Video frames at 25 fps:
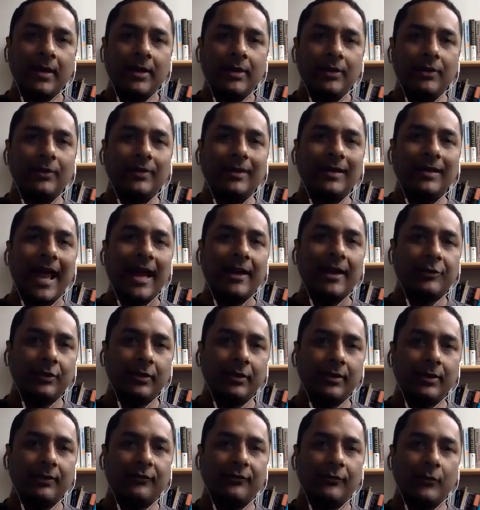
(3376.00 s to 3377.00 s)
you can
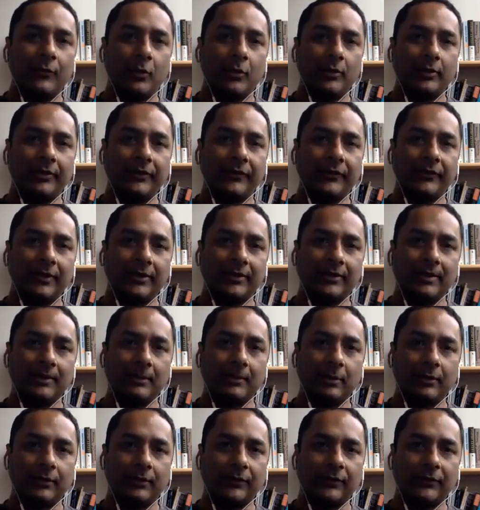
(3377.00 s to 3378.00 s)
actually afford a certain
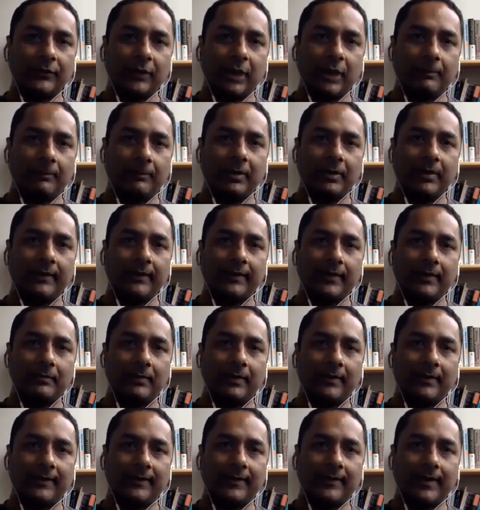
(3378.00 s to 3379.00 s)
amount of sloppiness and
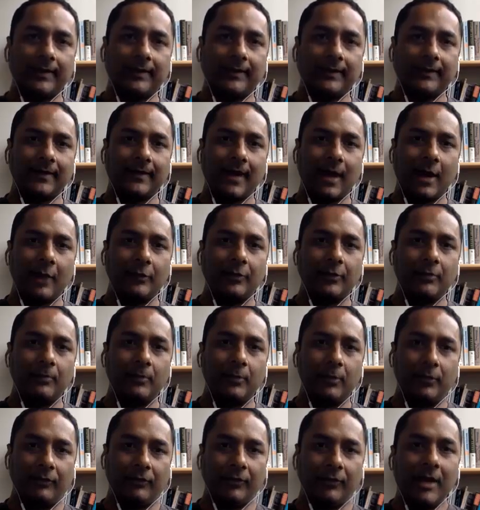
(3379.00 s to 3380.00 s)
mistakes in how you
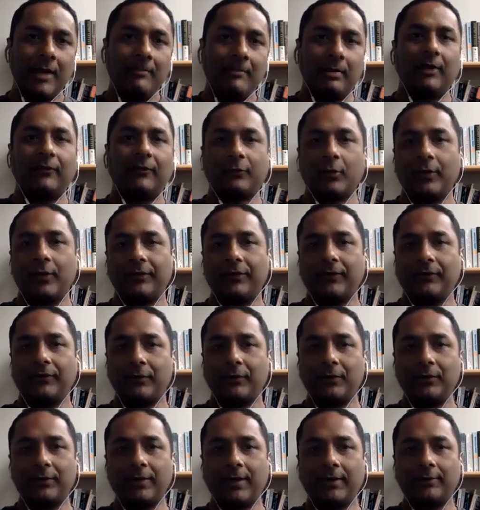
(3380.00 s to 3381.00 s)
move. But of course, if you
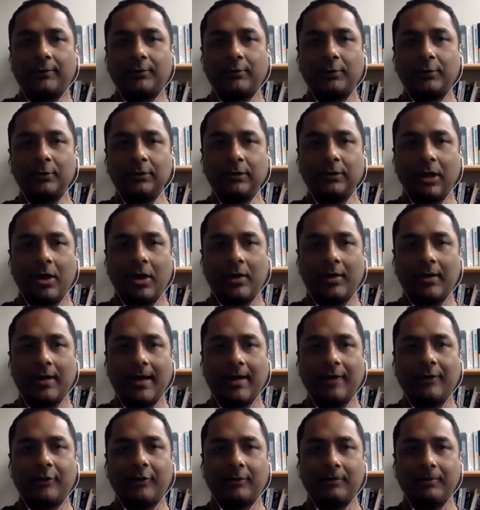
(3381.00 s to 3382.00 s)
do that too long,
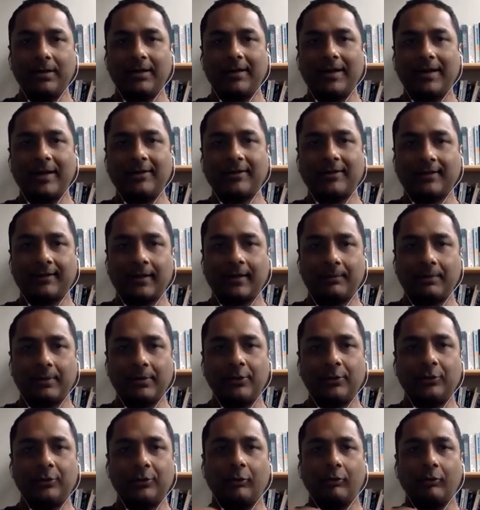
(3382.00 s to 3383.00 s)
entropy catches up and
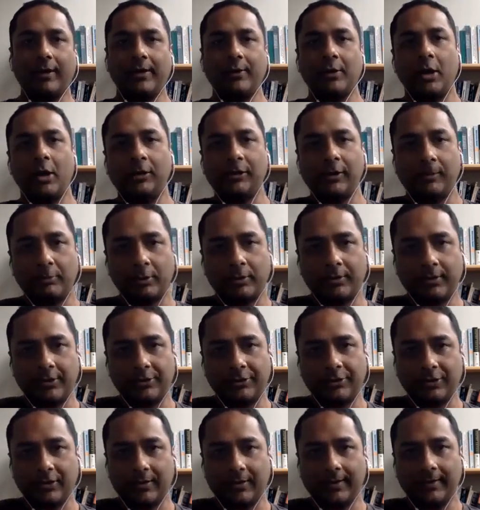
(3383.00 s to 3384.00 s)
you drain all your
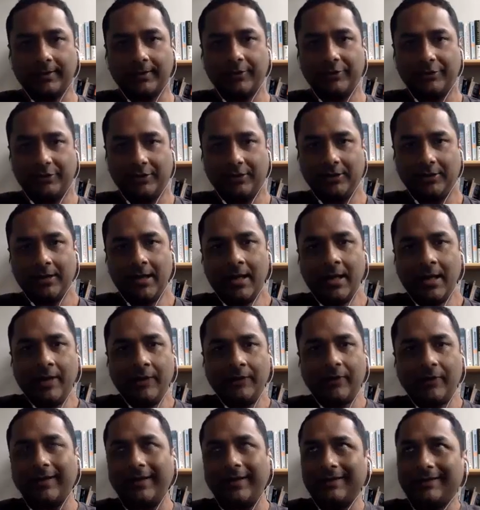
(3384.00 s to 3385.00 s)
potential energy.
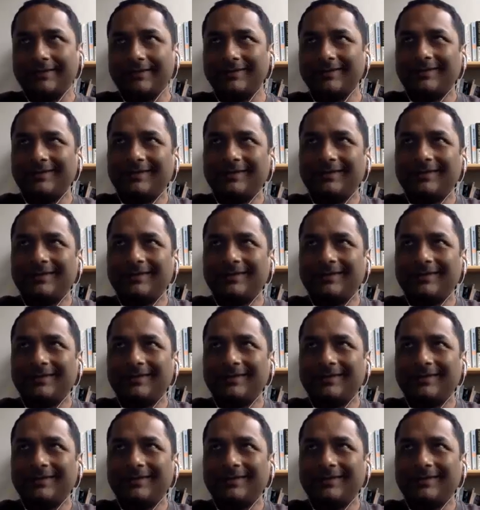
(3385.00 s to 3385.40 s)
So I think